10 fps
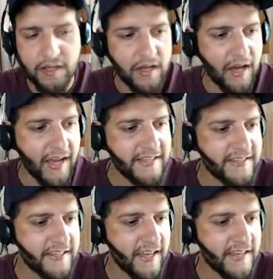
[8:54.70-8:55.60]

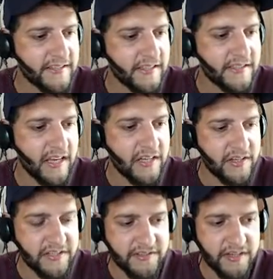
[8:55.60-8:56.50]
ICS is
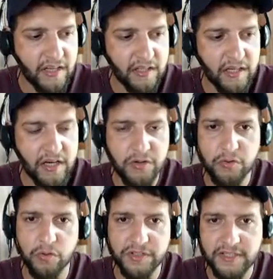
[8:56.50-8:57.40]
industrial
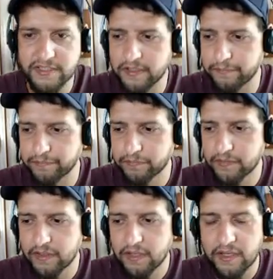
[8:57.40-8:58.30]
control system.
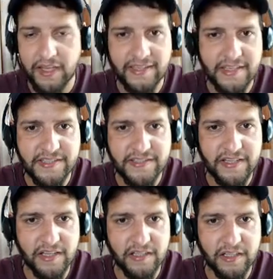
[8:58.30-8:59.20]

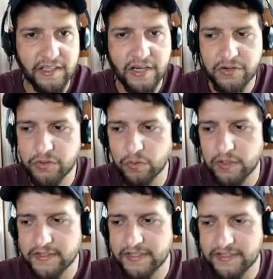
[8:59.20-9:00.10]
Industrial control
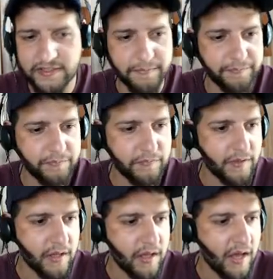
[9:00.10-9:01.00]
system.
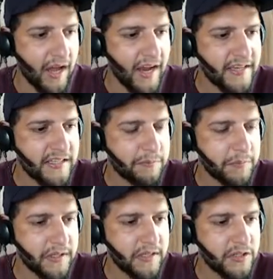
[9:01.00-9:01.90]

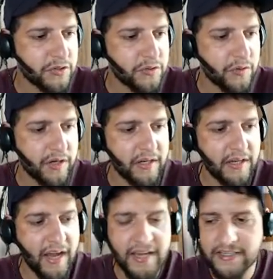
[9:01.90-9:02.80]
IDP is your
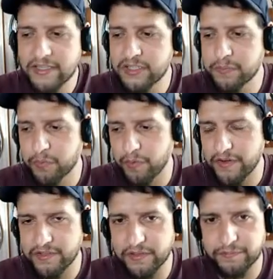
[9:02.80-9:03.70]
identity provider.